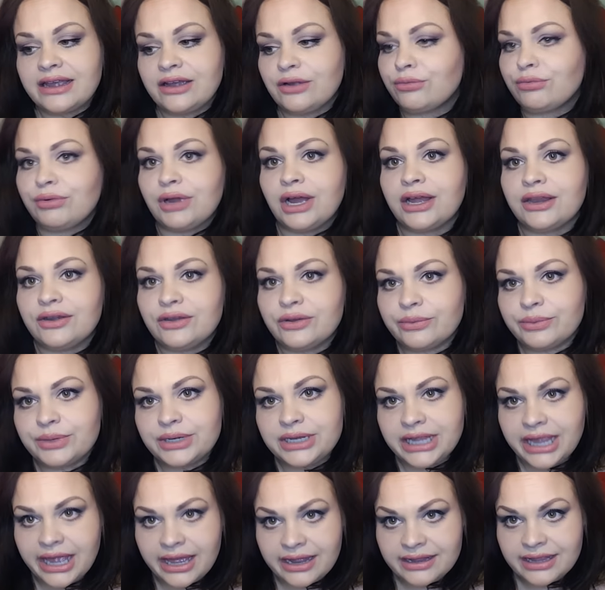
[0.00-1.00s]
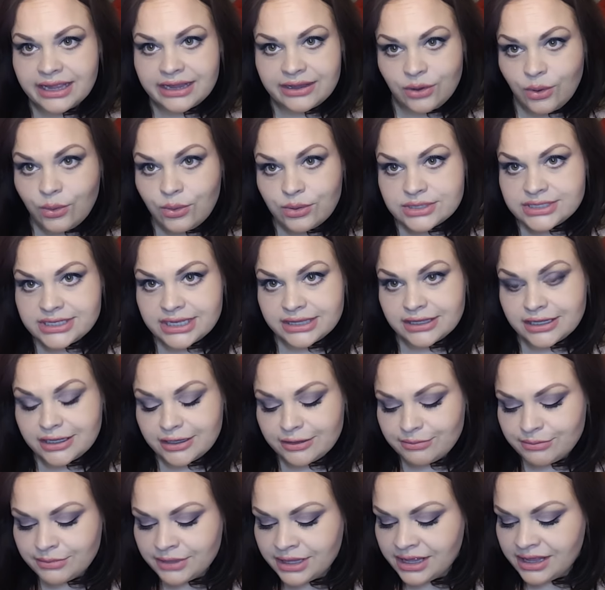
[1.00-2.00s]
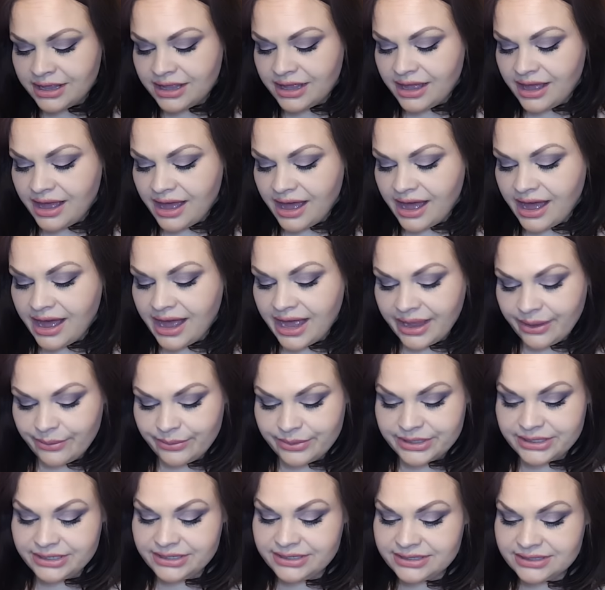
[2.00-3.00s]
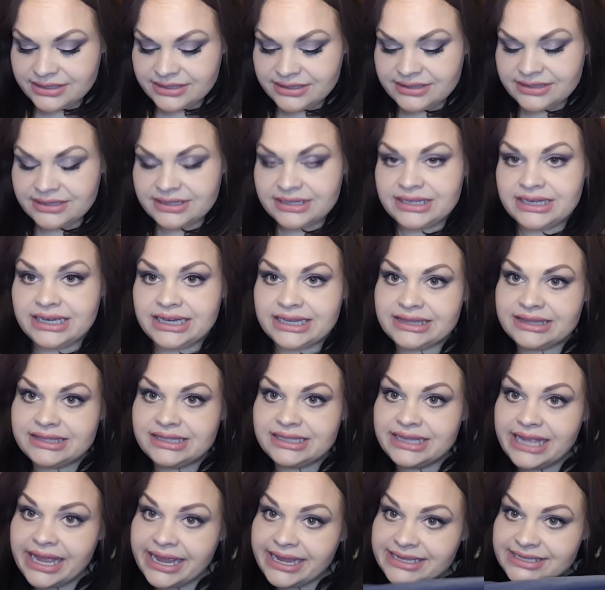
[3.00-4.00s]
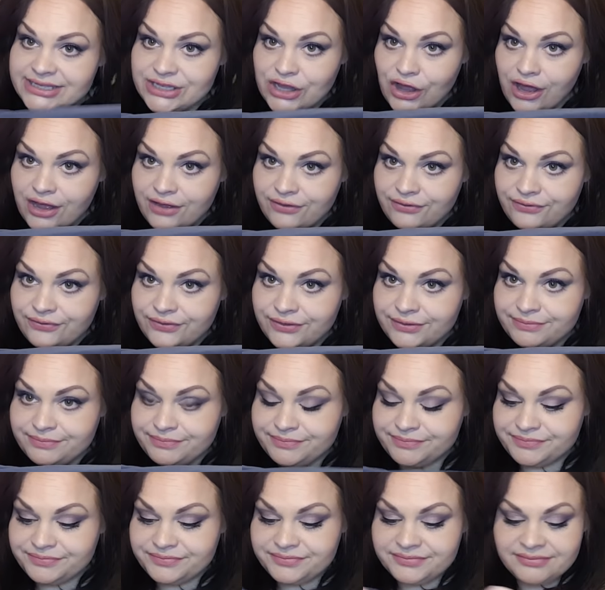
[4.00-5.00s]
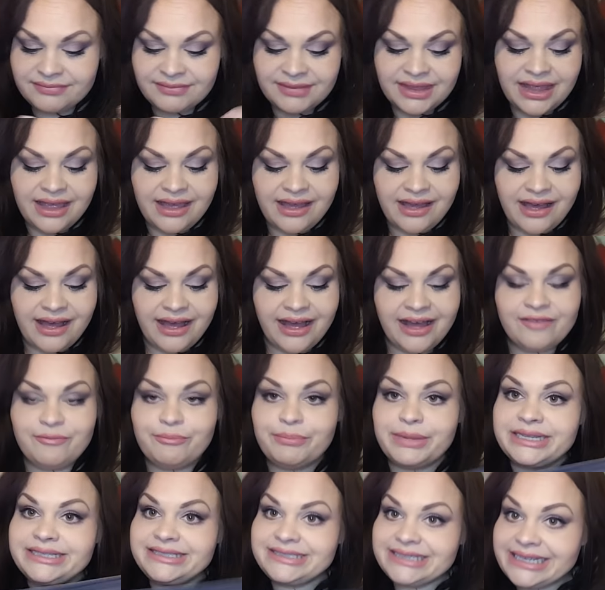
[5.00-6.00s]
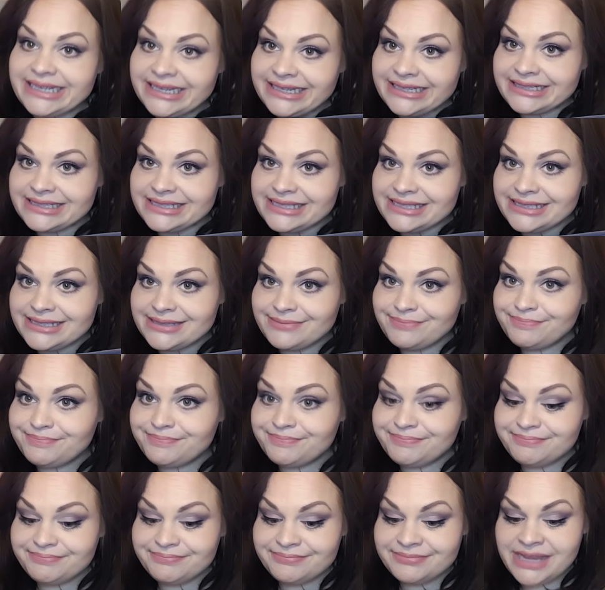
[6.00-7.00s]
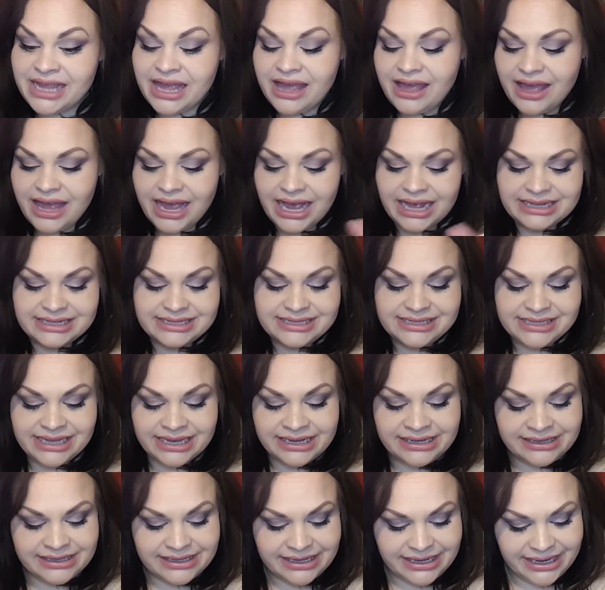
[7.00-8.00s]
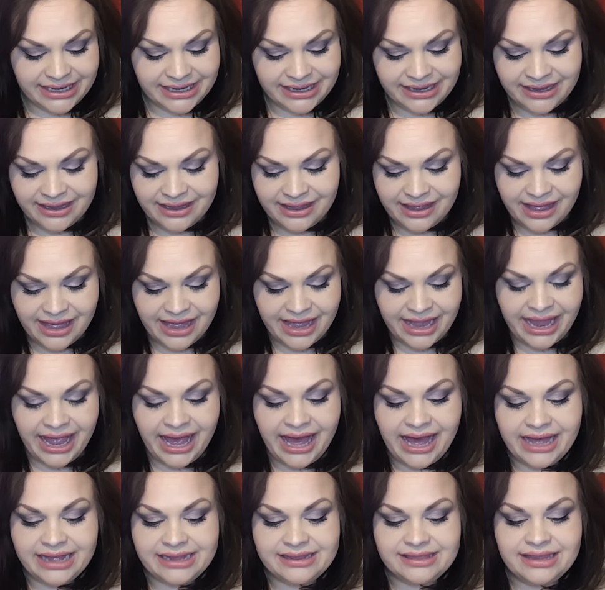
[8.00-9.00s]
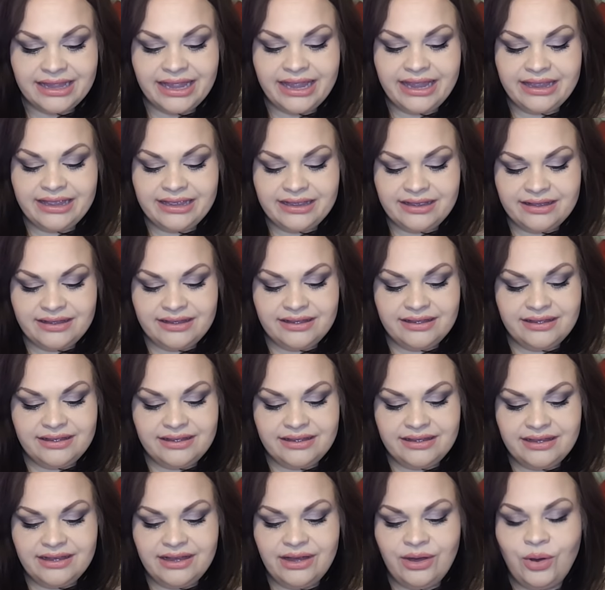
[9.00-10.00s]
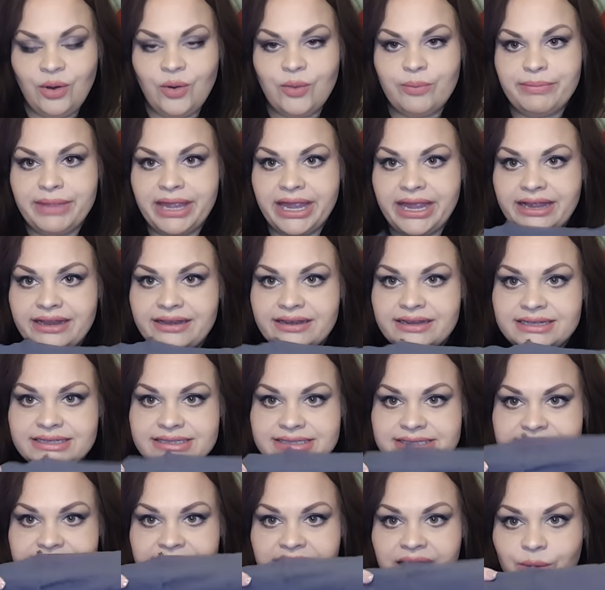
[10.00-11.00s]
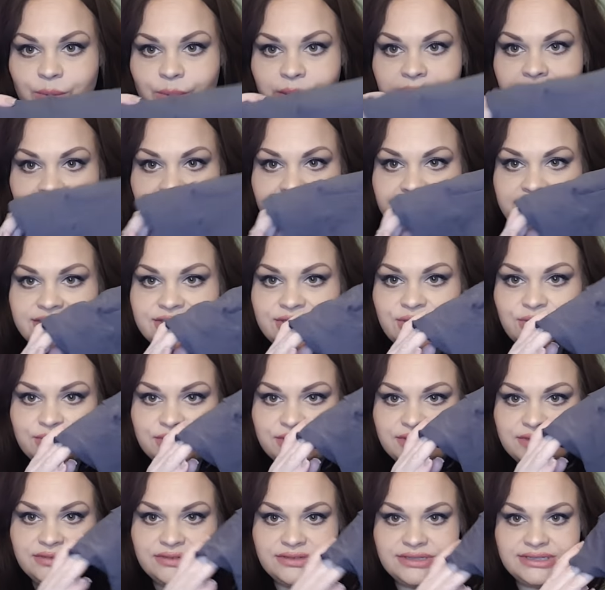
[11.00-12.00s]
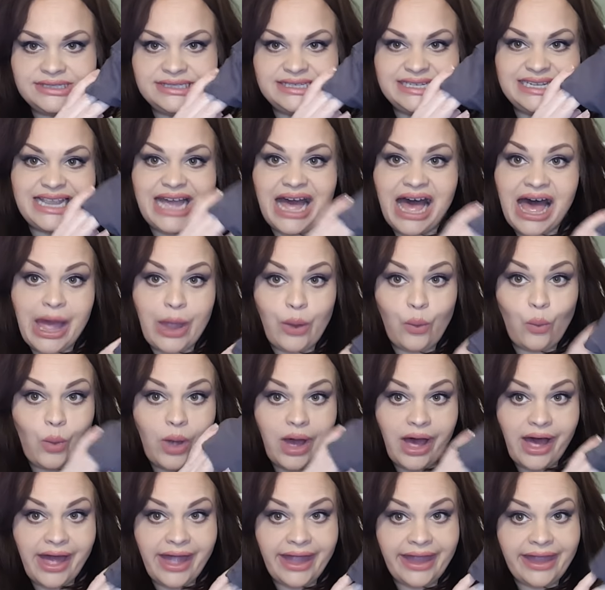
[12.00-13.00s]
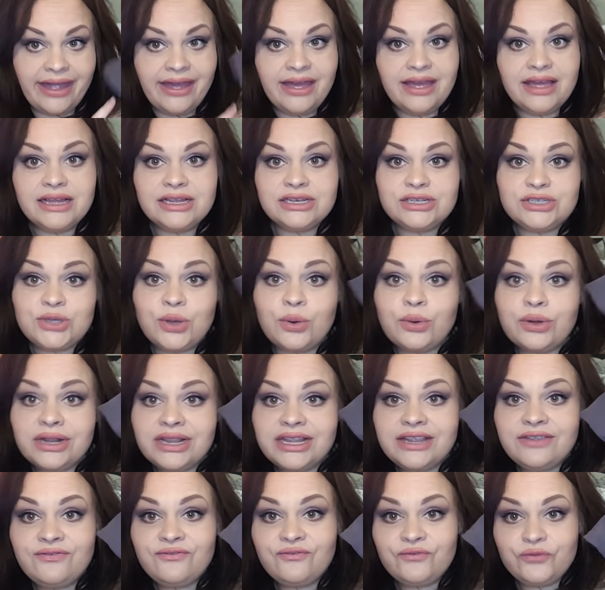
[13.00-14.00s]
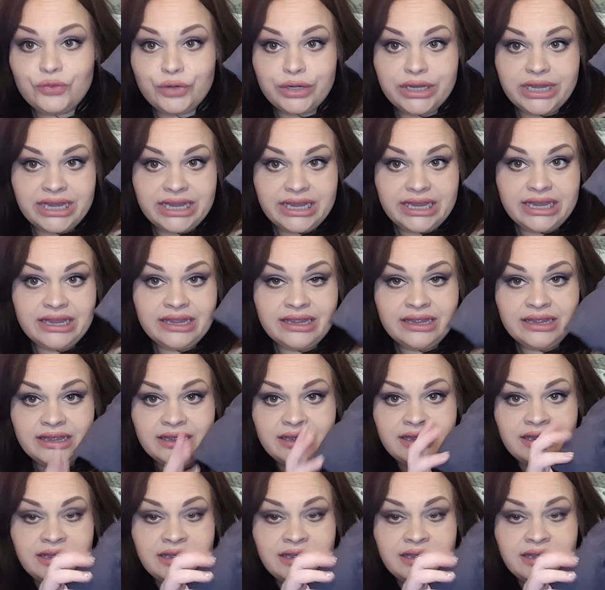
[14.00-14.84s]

like a run or would get like holes in them, I would cut the legs off of my tights. And suddenly I had like a homemade DIY, to DIY, totally free